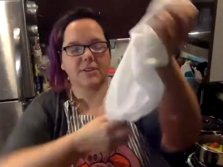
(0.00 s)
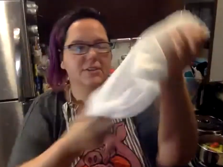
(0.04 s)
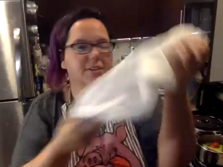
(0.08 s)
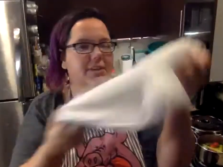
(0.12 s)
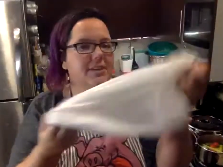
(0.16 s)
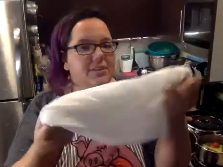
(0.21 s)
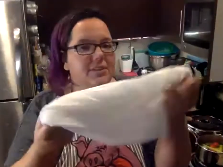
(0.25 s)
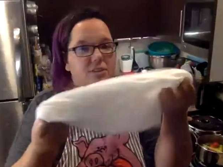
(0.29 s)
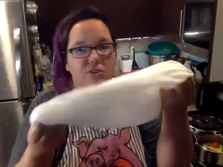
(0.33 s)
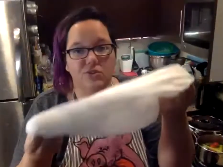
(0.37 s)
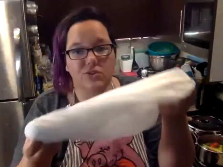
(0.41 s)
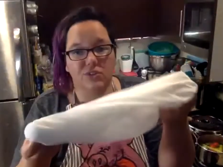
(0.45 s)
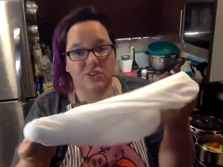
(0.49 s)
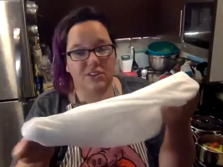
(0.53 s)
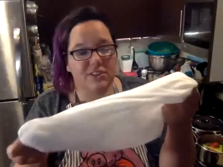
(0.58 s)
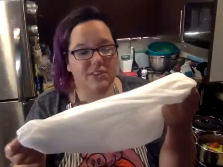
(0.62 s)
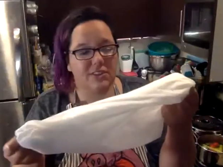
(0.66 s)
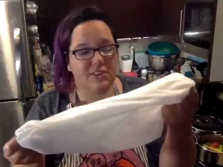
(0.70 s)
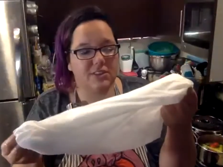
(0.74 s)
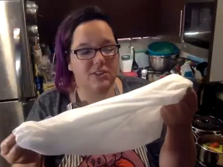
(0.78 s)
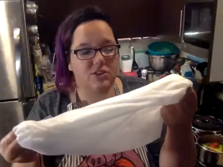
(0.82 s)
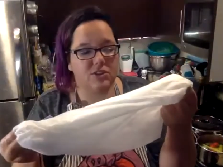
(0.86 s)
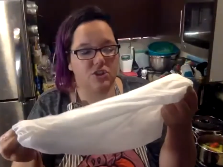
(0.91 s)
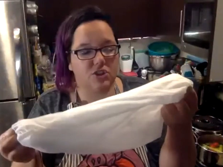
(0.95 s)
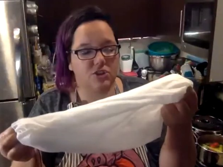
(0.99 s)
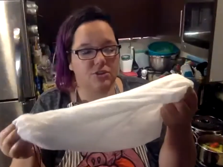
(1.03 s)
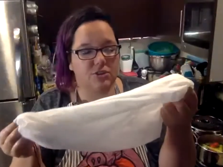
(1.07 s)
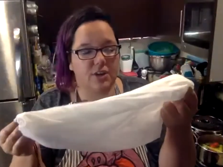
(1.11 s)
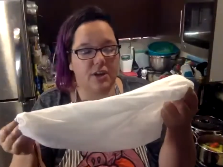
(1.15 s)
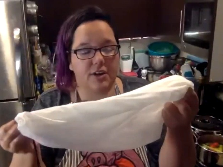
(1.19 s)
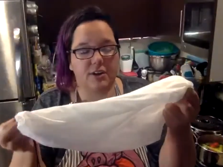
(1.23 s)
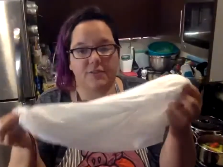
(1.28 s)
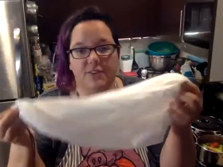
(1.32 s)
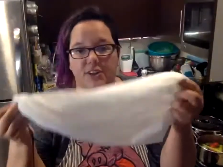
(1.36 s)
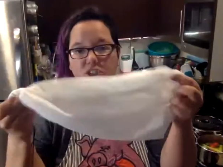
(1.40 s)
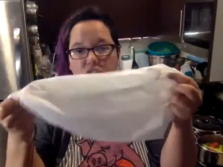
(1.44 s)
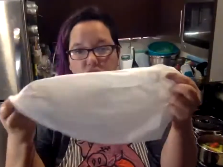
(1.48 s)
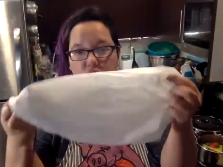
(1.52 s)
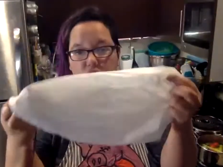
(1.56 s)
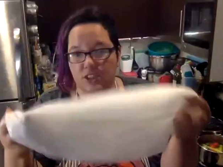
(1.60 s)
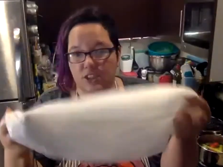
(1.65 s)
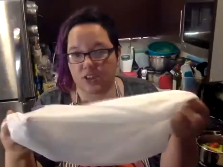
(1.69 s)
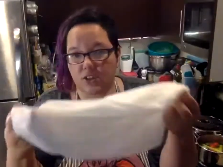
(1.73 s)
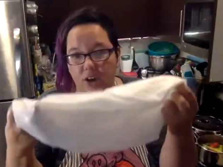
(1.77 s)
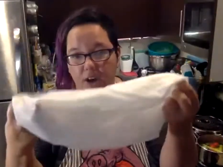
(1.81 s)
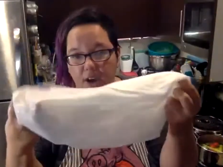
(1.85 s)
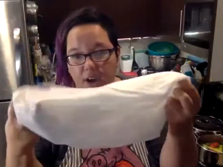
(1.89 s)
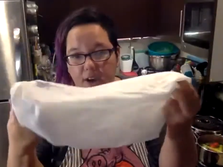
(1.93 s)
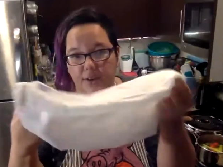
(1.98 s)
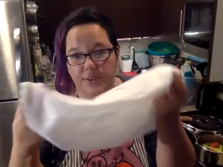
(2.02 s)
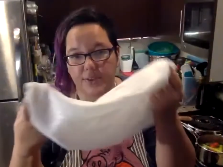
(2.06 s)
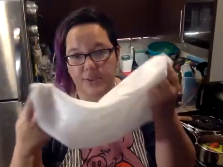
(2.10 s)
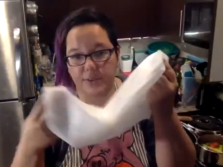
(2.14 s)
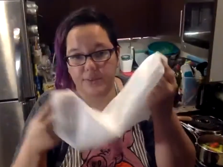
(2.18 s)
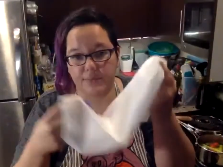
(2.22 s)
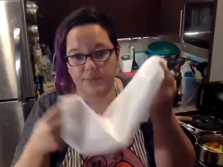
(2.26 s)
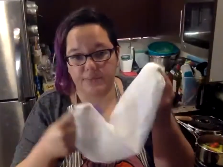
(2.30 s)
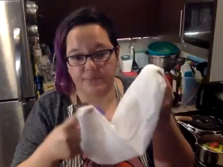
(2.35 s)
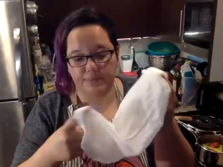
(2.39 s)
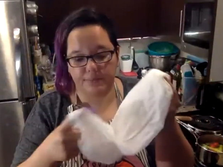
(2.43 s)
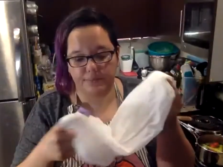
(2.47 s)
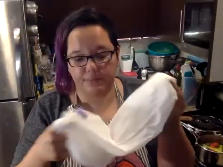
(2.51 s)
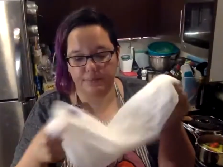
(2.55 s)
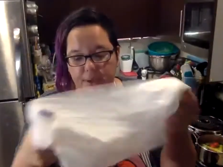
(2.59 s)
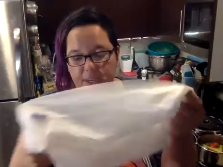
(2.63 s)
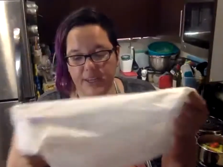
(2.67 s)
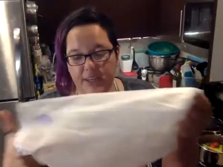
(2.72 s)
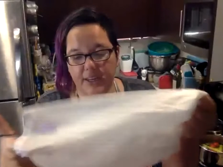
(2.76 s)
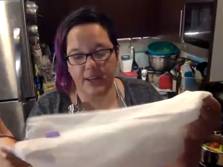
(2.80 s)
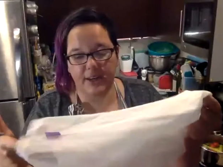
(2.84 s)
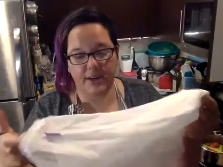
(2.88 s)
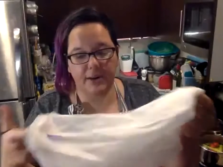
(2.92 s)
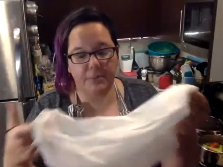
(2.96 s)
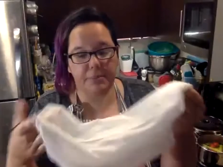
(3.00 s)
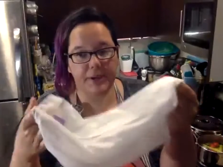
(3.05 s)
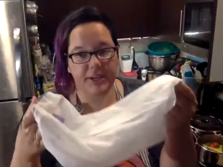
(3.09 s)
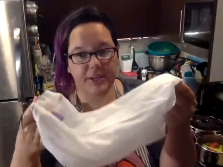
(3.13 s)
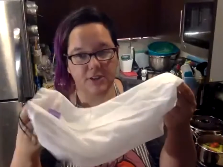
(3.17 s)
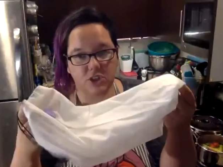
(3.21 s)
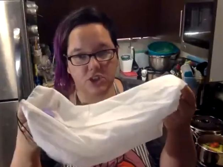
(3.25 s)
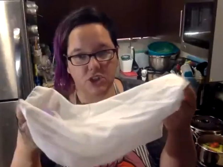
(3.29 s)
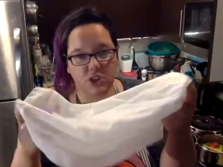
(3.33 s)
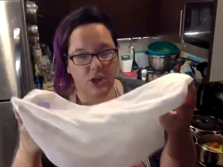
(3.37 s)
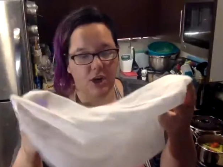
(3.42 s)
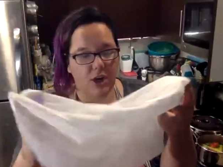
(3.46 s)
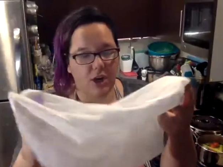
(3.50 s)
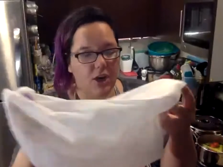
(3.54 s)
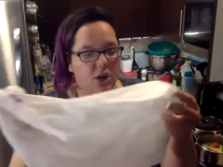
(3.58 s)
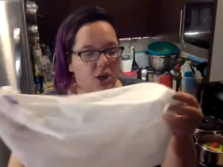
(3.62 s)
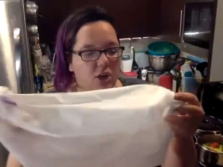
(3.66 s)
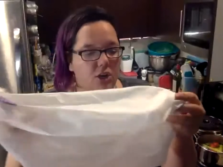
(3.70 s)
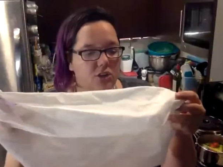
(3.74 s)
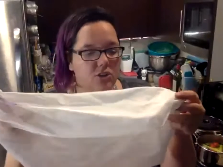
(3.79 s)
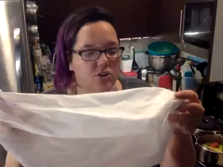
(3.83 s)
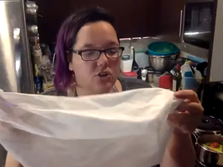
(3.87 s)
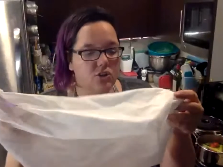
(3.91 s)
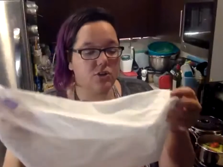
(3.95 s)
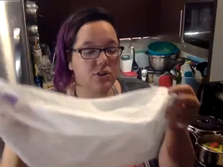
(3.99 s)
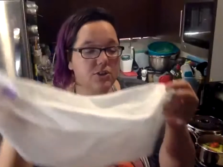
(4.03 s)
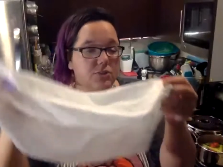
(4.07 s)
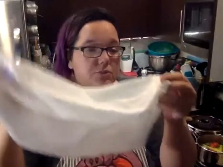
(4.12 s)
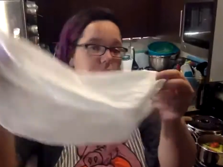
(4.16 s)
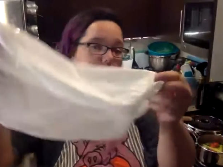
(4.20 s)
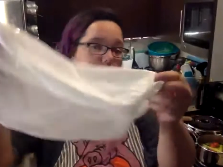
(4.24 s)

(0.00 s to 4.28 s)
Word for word: like to use these as just kind of a cheesecloth in a pinch. So this would